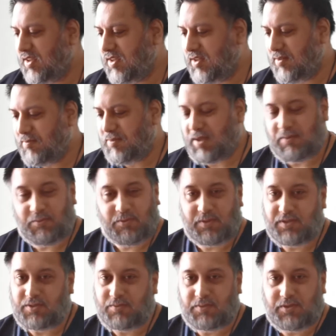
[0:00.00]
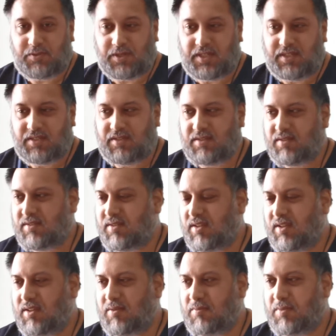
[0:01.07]
I'm always open to ideas.
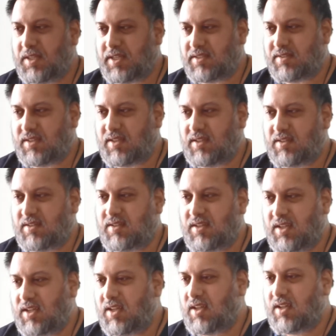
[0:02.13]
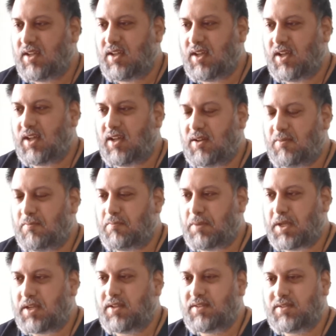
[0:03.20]
That said,
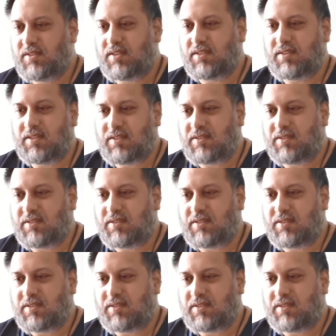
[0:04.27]
because this